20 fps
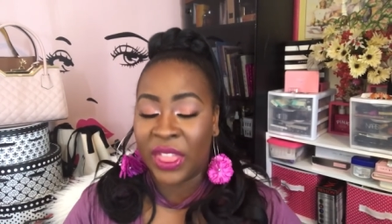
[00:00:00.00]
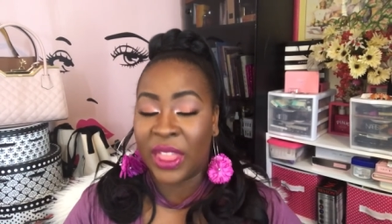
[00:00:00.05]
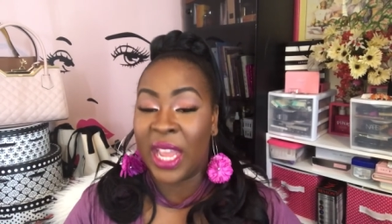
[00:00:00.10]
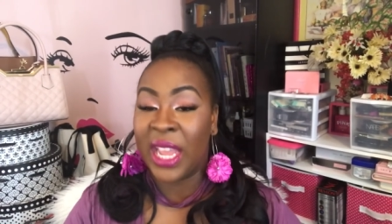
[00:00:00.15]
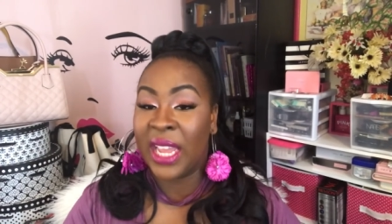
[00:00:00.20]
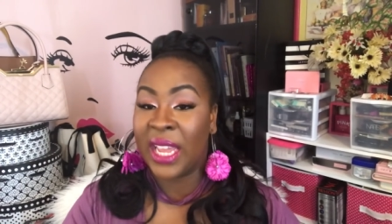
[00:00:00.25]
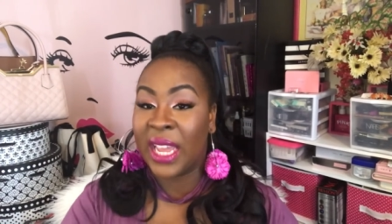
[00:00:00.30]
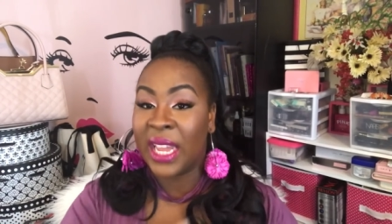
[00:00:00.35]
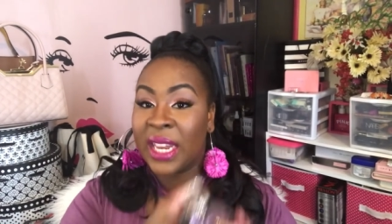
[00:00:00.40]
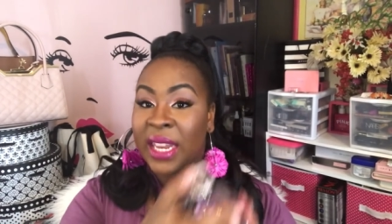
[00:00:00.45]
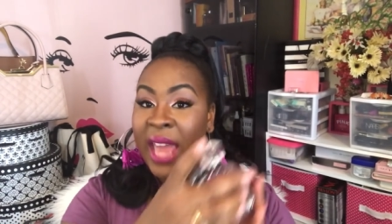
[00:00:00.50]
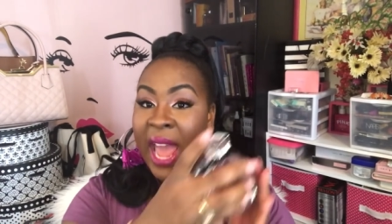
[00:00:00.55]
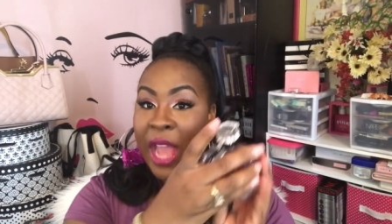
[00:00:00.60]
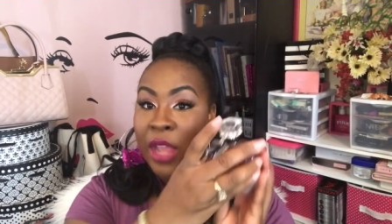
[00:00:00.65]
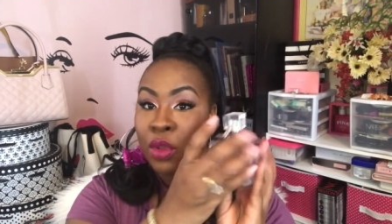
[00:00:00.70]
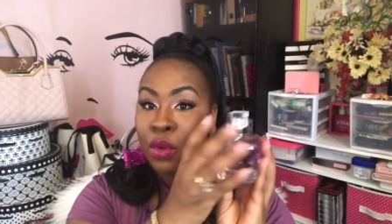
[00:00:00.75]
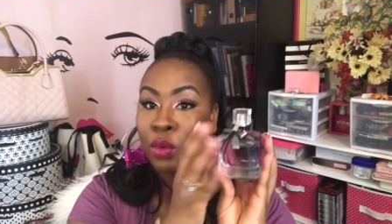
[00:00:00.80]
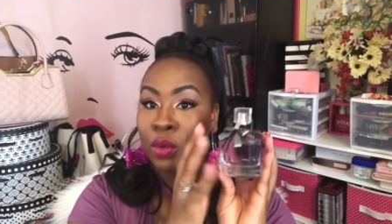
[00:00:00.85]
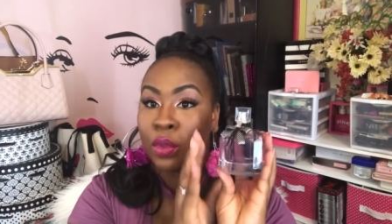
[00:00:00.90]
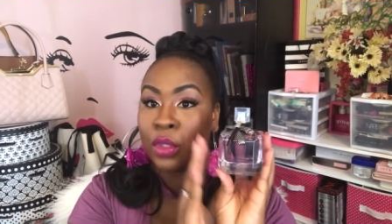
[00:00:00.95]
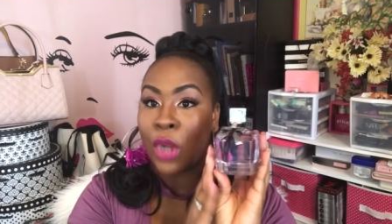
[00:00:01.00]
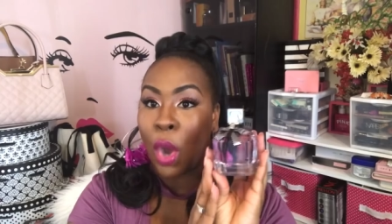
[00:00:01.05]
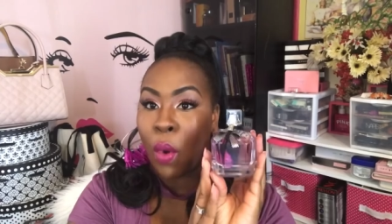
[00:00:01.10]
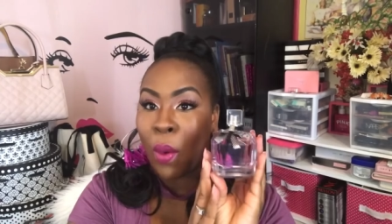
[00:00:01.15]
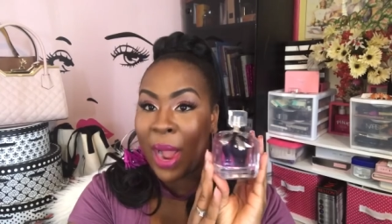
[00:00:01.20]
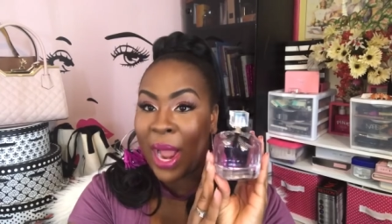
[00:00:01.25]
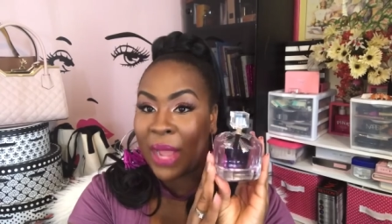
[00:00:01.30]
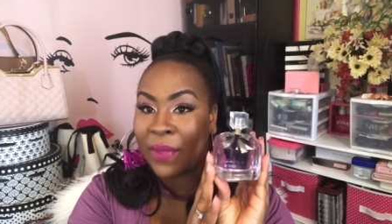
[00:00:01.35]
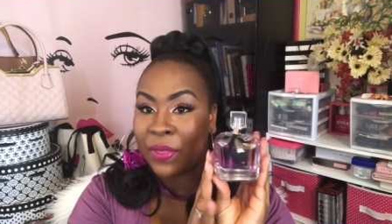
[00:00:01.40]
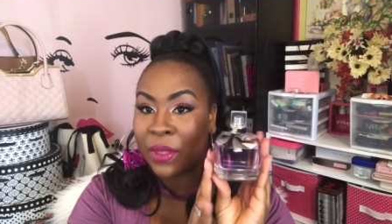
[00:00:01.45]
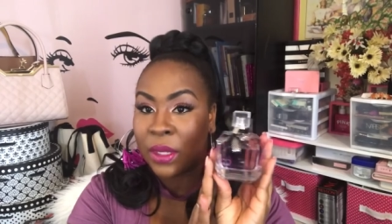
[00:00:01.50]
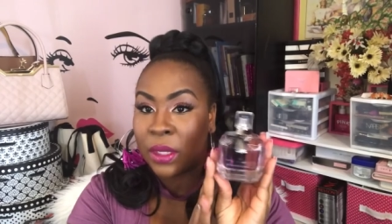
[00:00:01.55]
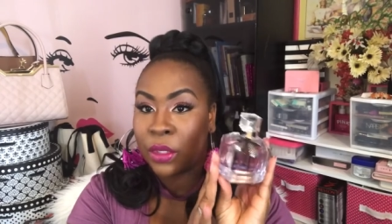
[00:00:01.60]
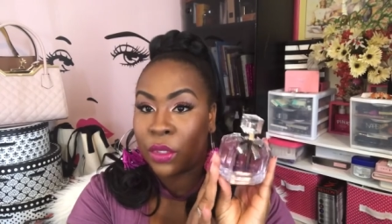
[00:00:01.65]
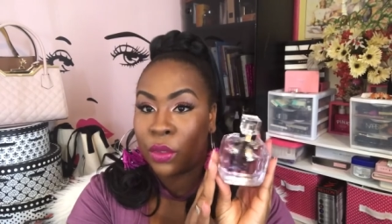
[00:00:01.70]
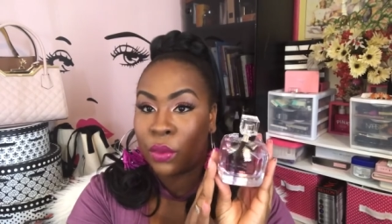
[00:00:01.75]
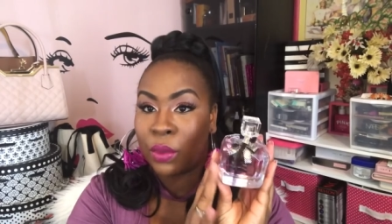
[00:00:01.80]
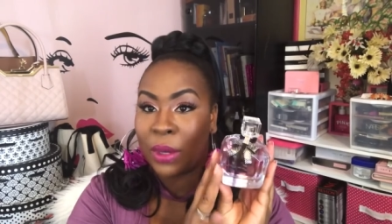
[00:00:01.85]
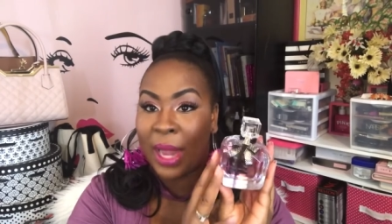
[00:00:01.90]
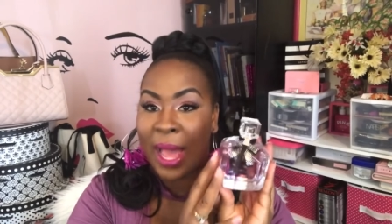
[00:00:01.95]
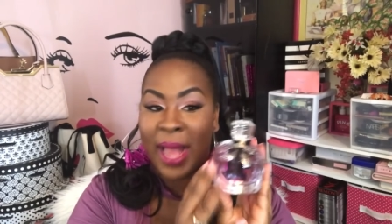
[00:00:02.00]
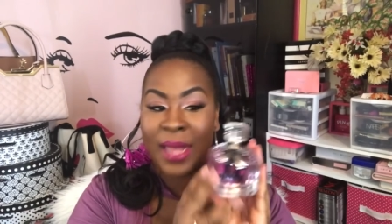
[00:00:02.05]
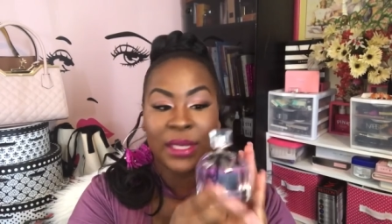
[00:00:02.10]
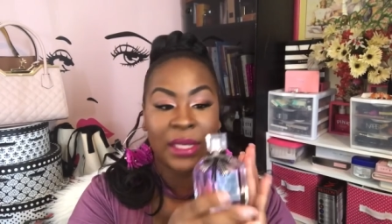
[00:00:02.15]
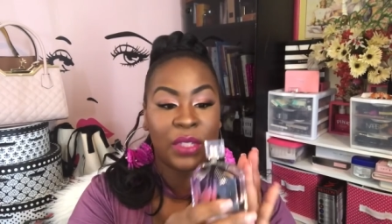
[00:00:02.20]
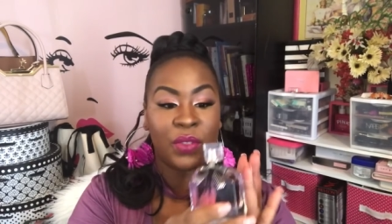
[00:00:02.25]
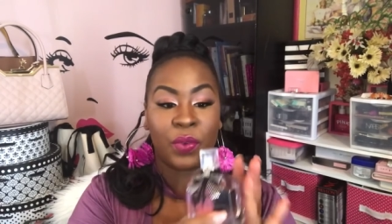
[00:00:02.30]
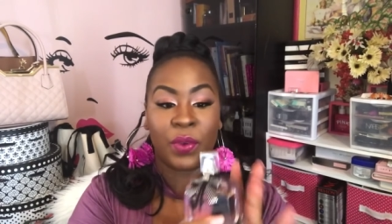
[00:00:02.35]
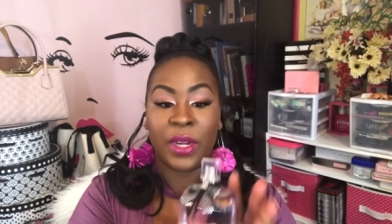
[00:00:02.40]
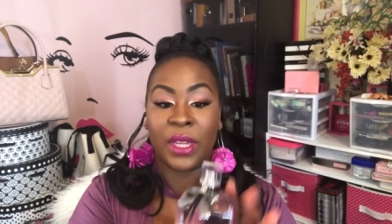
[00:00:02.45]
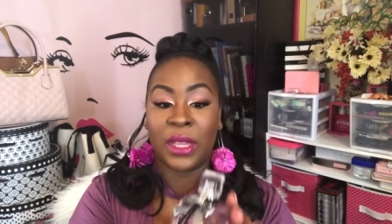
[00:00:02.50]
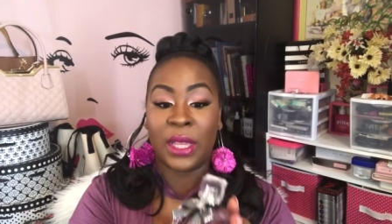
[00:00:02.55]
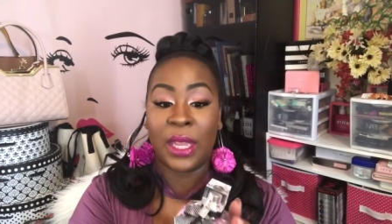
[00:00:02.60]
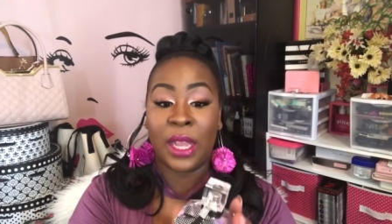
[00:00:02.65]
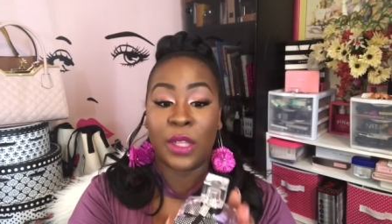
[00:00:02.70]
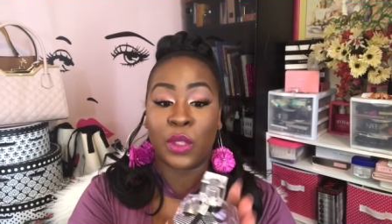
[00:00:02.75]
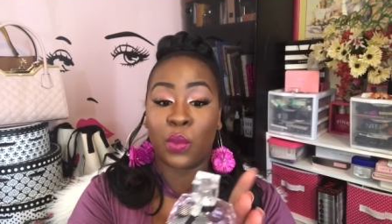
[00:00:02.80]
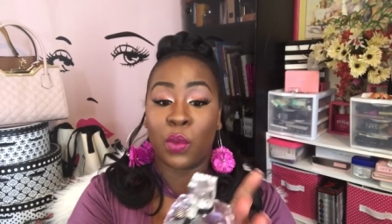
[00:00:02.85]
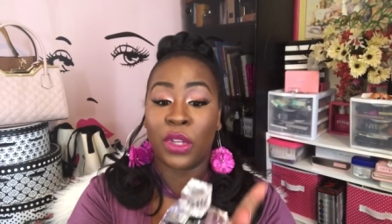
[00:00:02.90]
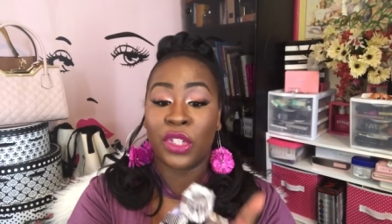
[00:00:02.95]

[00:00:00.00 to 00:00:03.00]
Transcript: thinking that you don't have to utilize this for anything else,